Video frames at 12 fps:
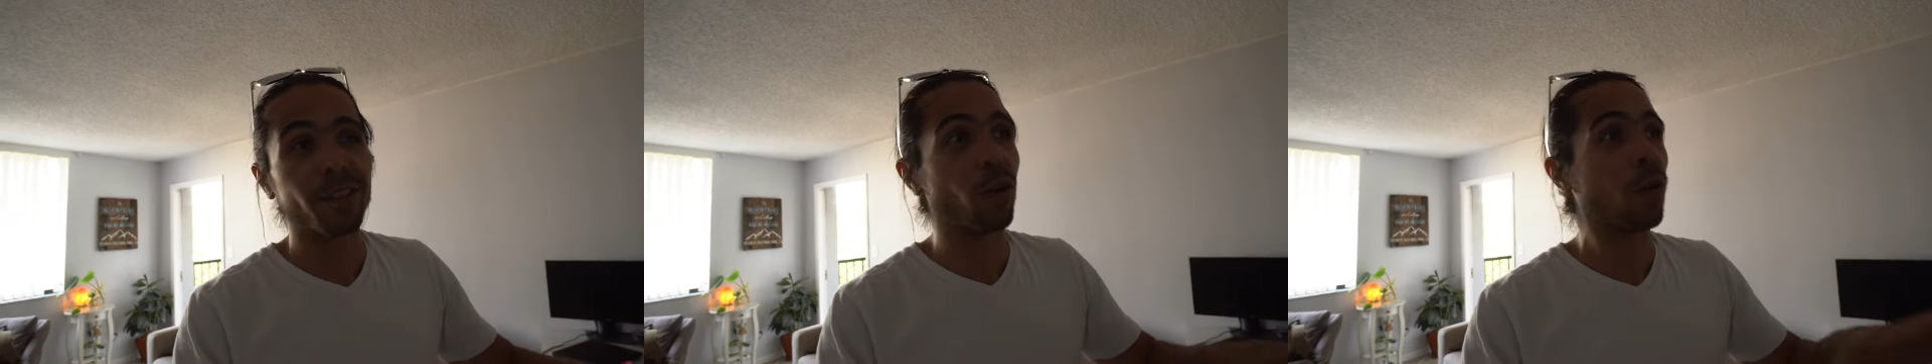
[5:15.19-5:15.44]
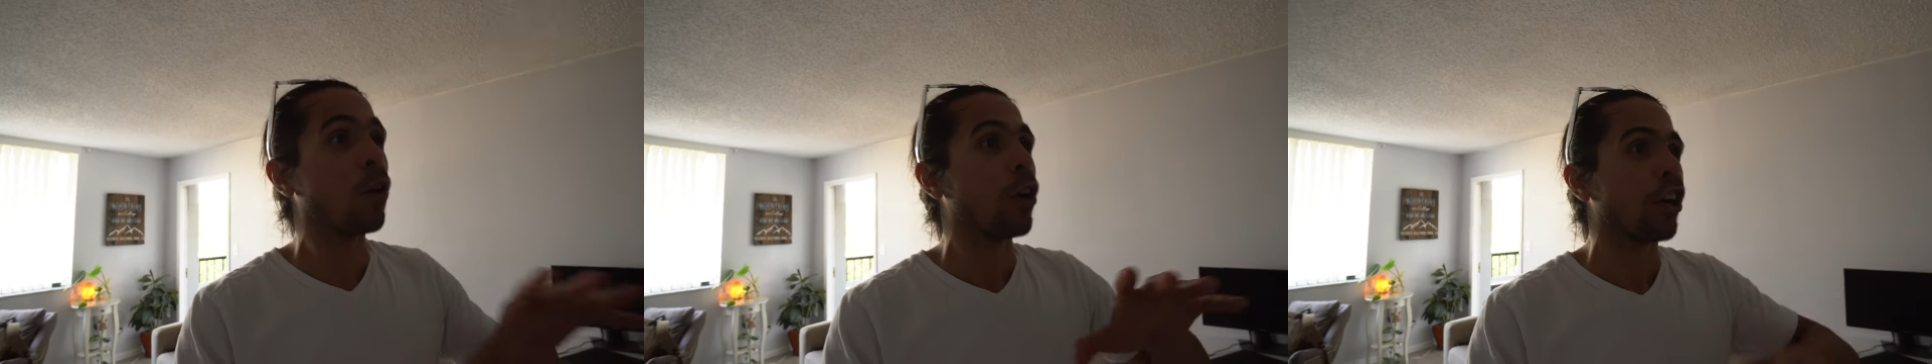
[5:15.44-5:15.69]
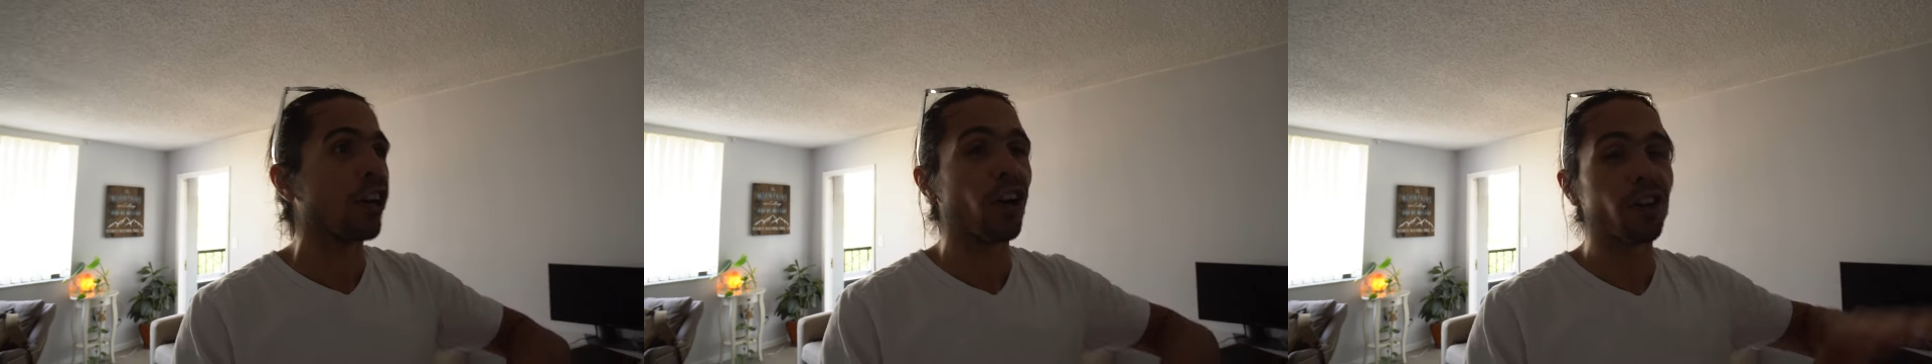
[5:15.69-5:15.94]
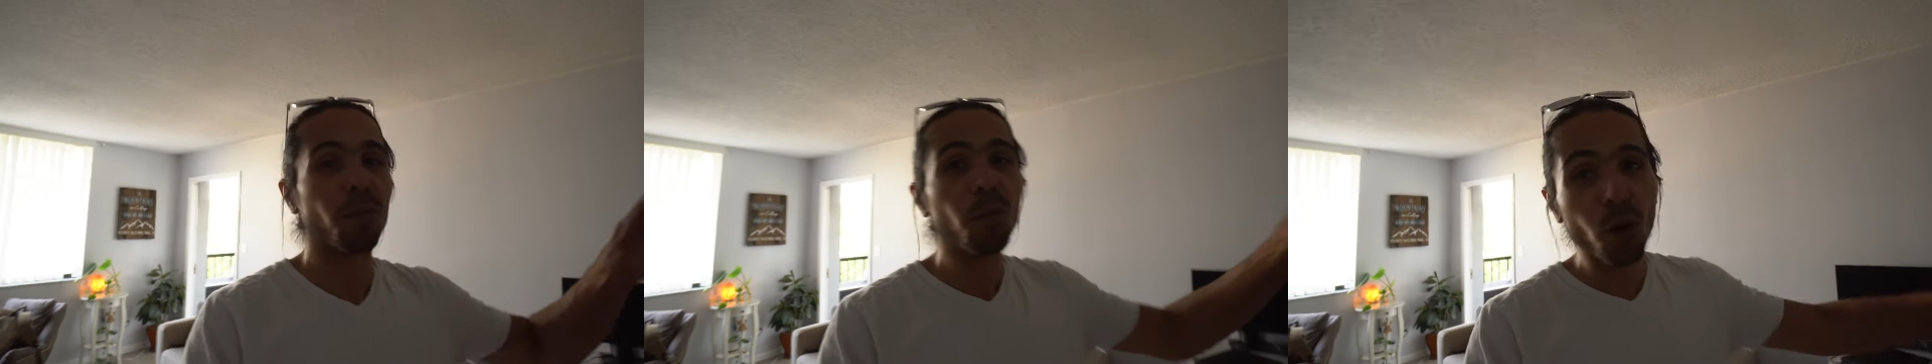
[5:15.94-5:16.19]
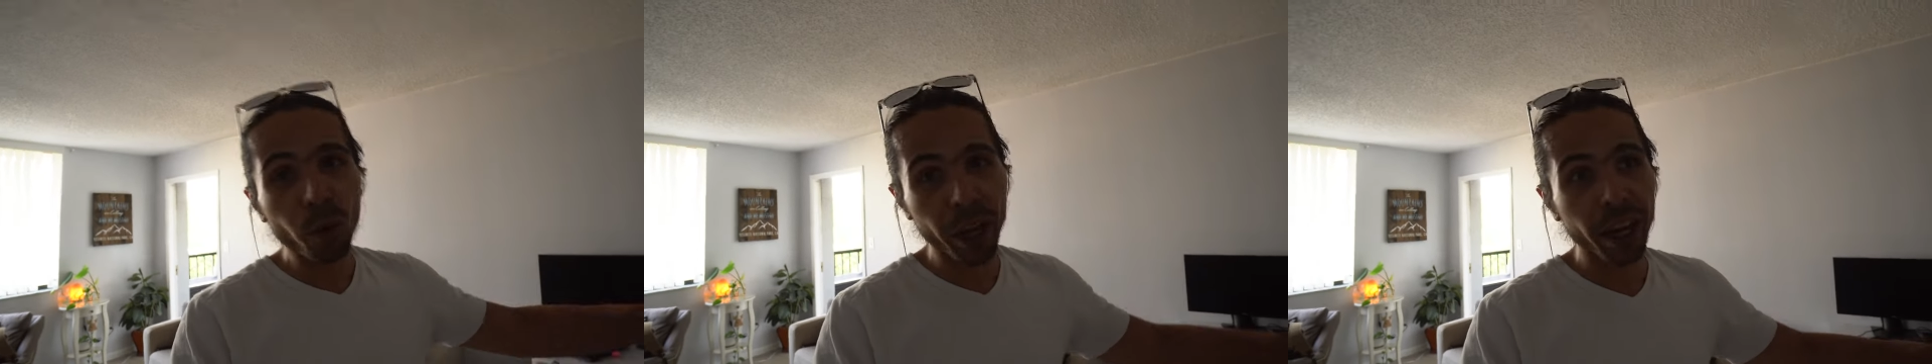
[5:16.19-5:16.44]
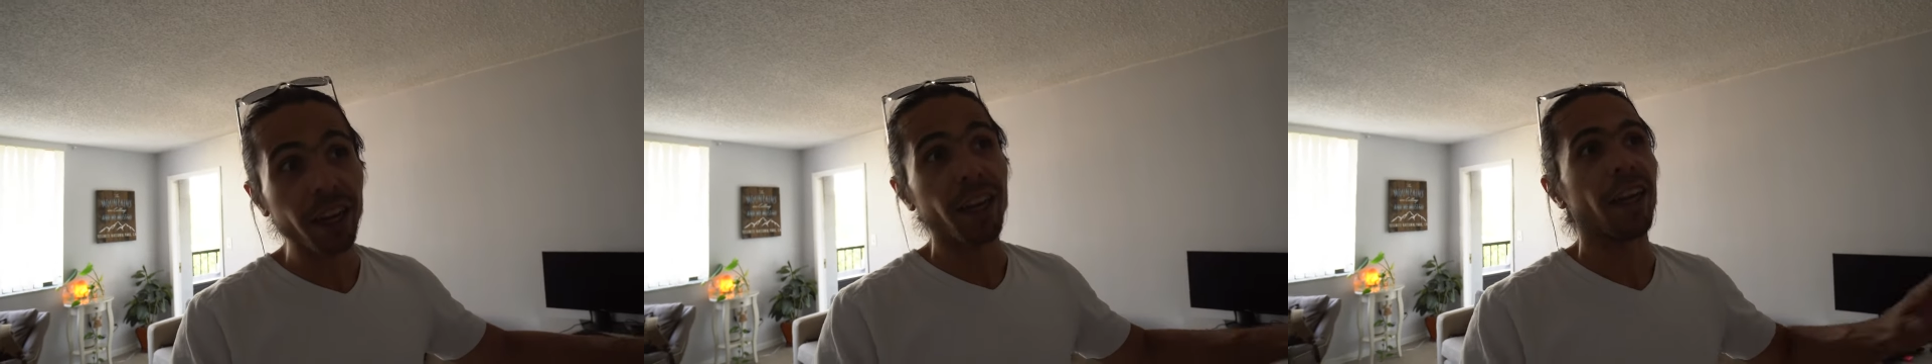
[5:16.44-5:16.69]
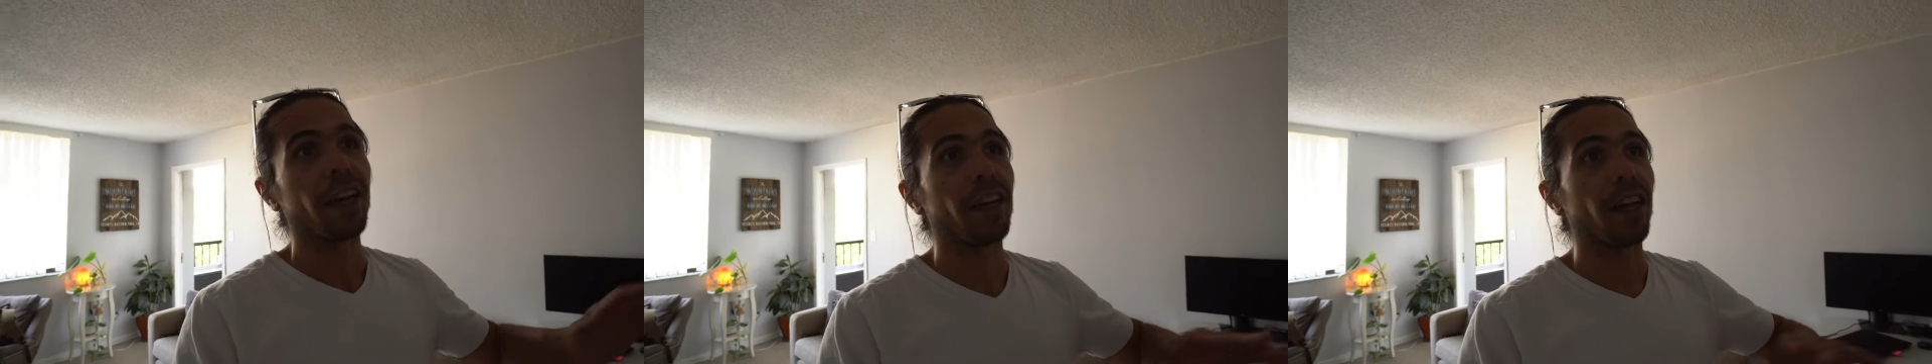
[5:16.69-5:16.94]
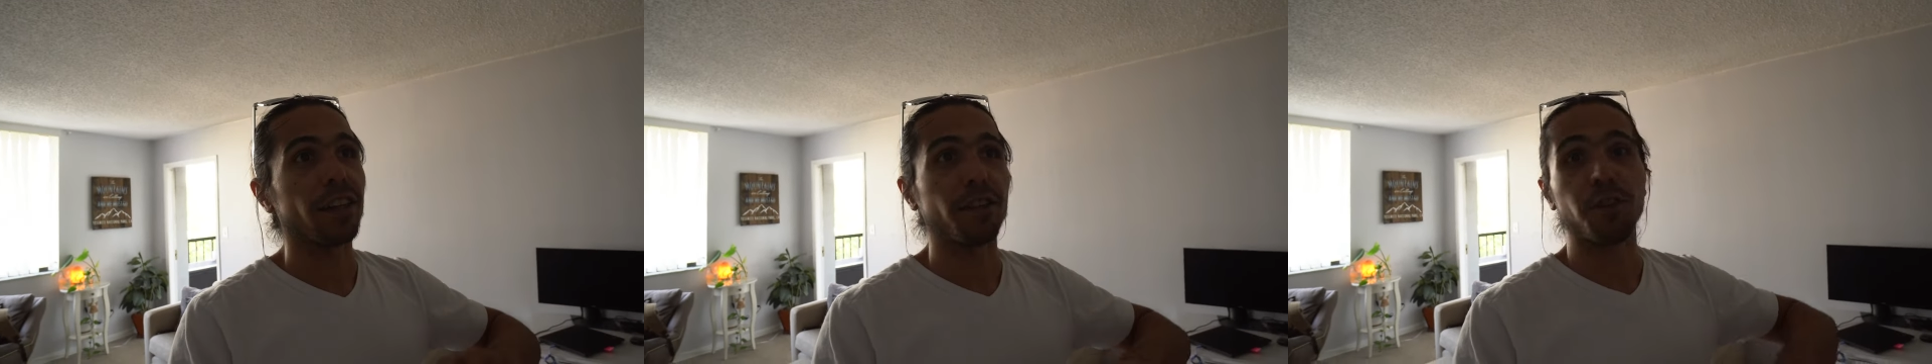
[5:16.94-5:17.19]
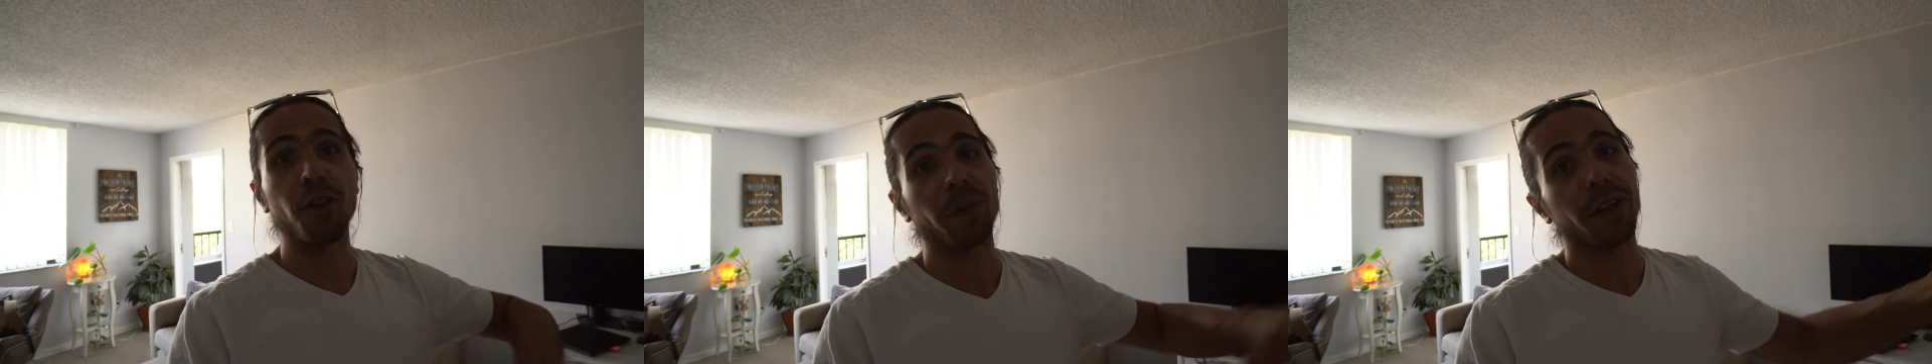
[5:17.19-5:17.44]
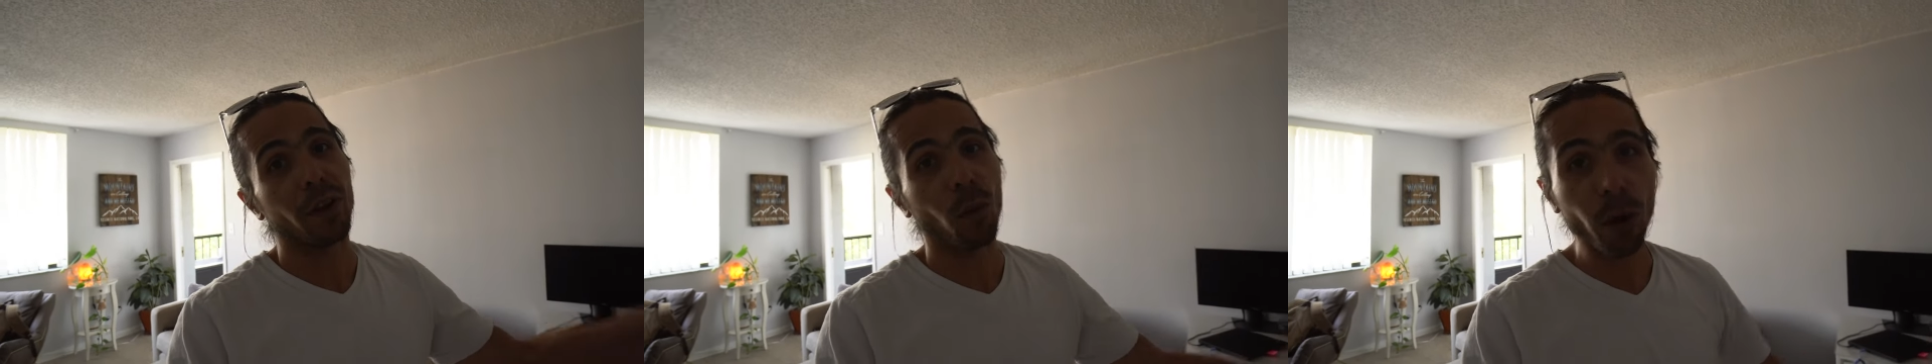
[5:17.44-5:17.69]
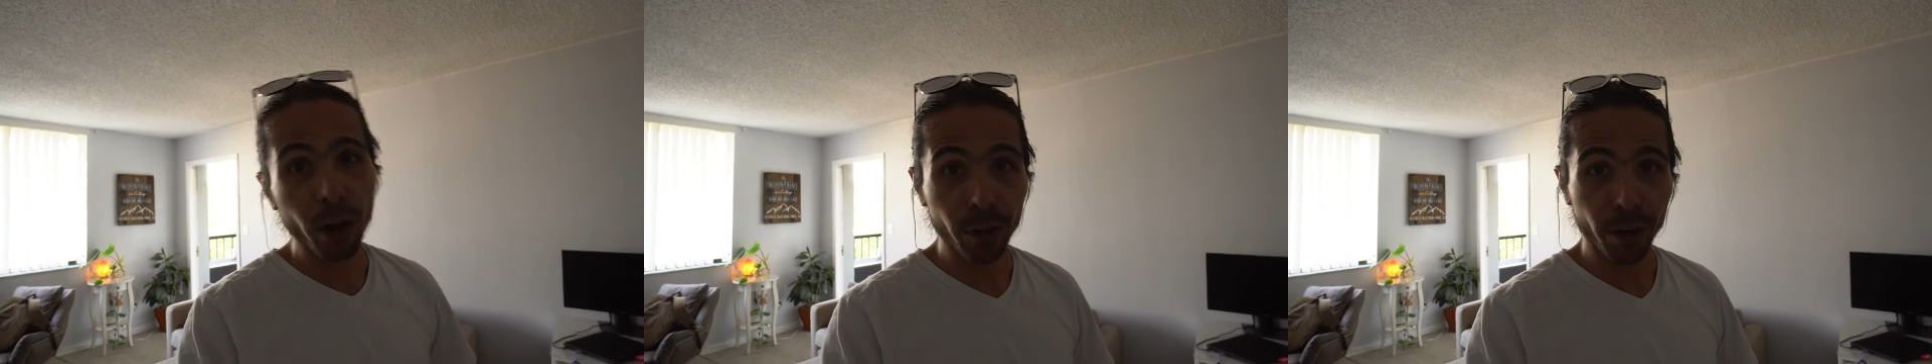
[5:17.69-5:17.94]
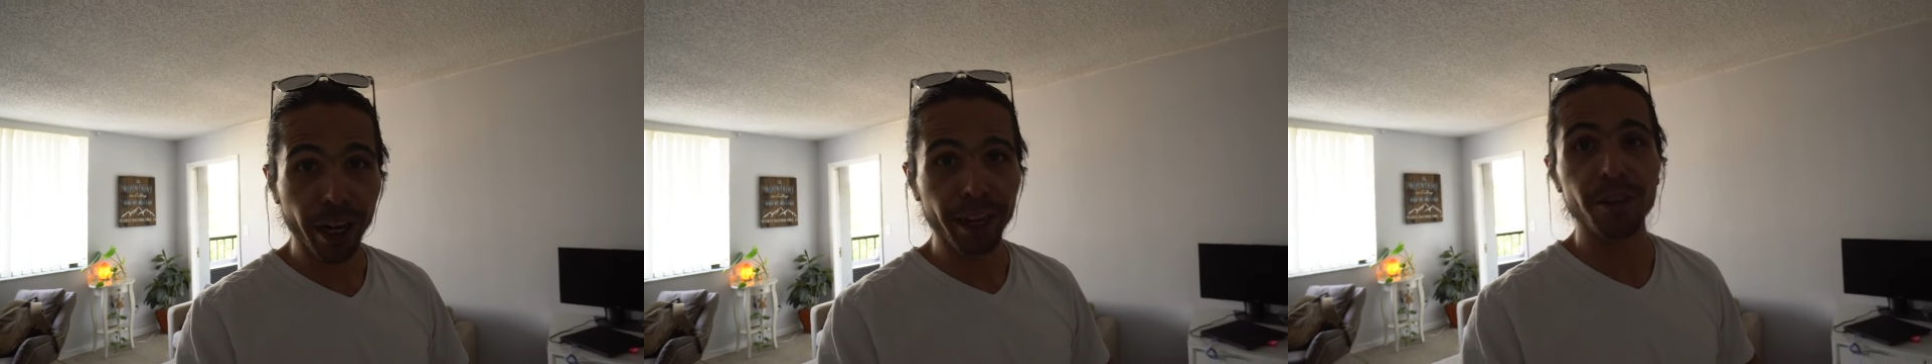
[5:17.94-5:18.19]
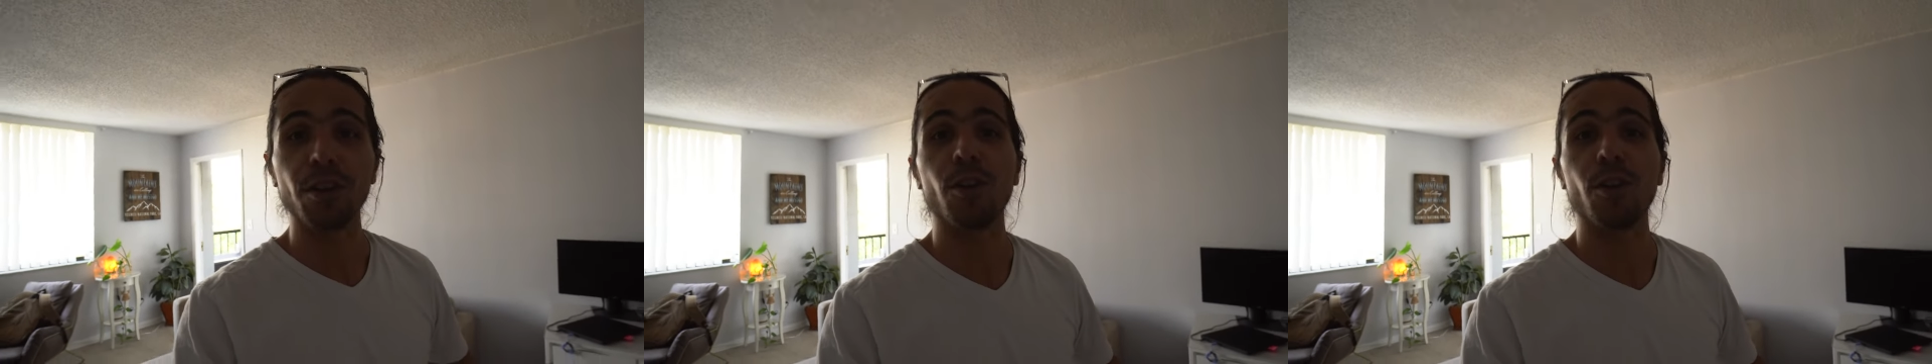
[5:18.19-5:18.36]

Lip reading: So not moving, not sleeping in the wilderness